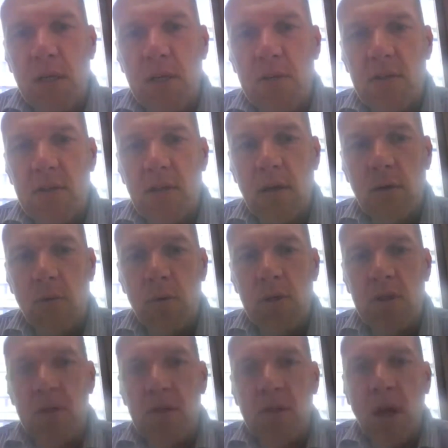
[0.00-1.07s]
is, uh,
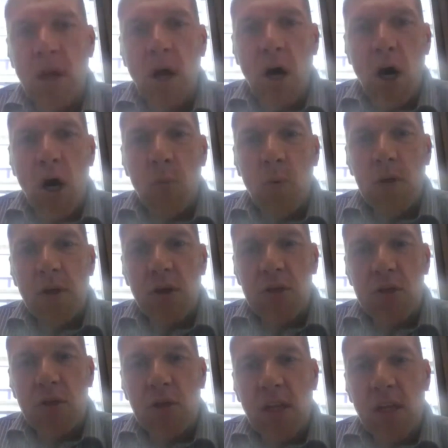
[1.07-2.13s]
which is, how will your
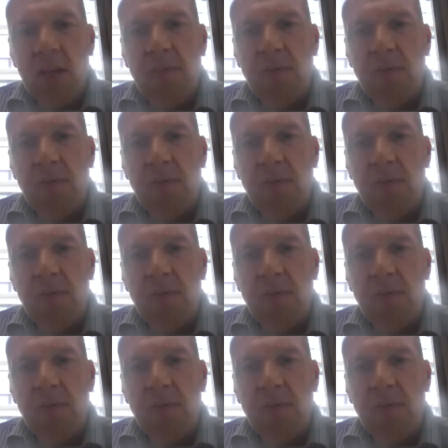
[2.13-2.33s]
study